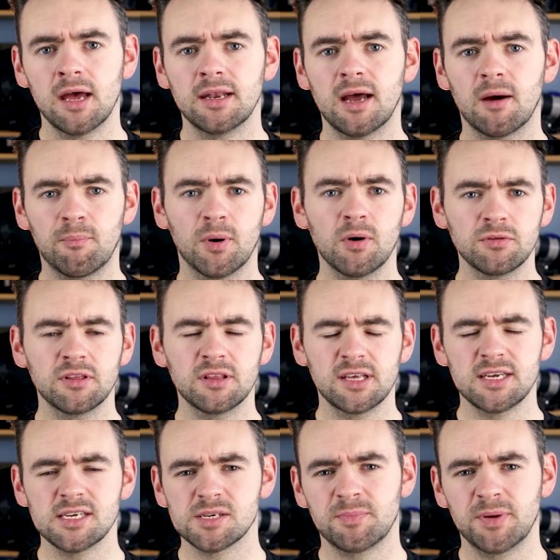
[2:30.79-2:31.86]
Now both of
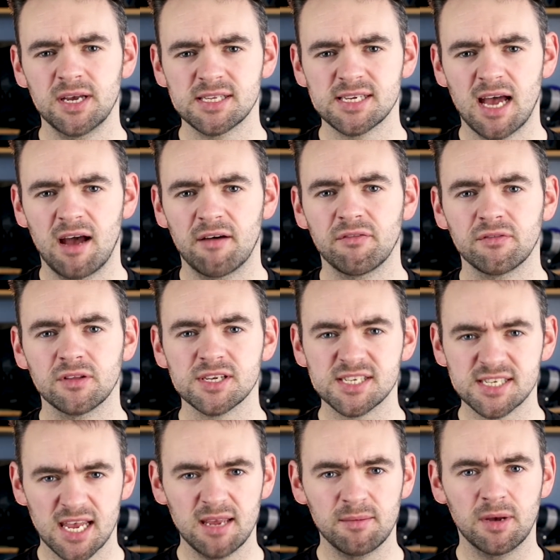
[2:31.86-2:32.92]
these appear to have the
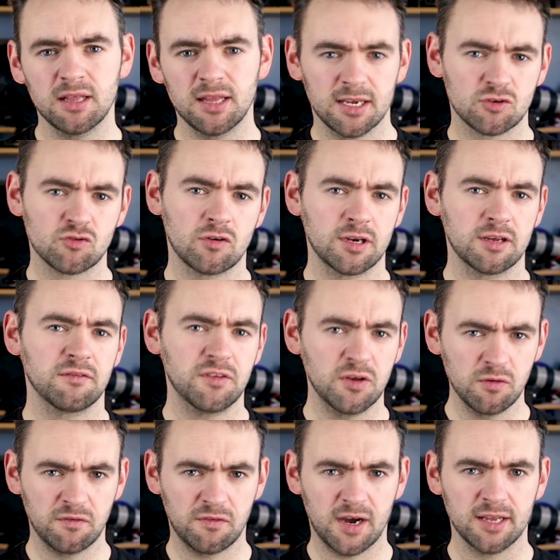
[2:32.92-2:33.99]
same electronic
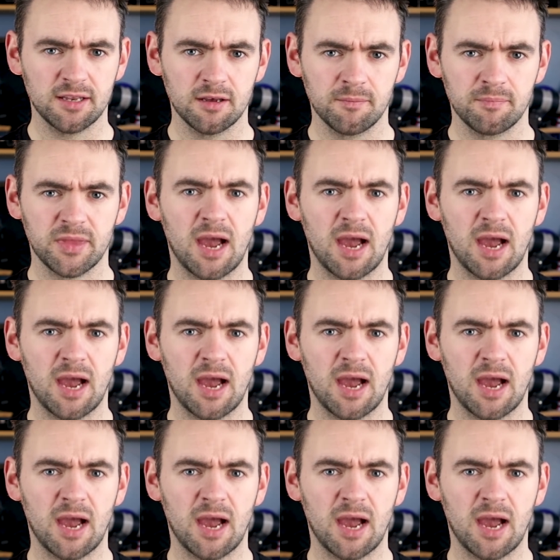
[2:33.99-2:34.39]
viewfinder.